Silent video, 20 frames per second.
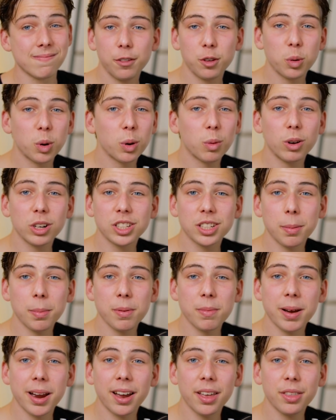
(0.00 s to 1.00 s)
If you want to watch some
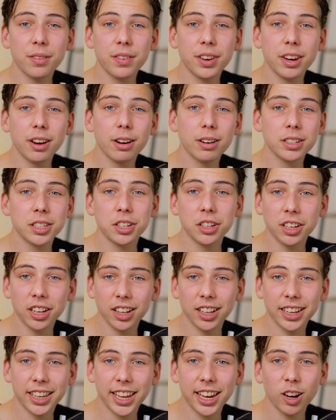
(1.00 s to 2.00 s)
of my other videos, you can
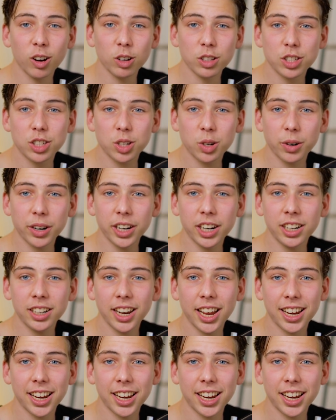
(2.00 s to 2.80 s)
click here on screen.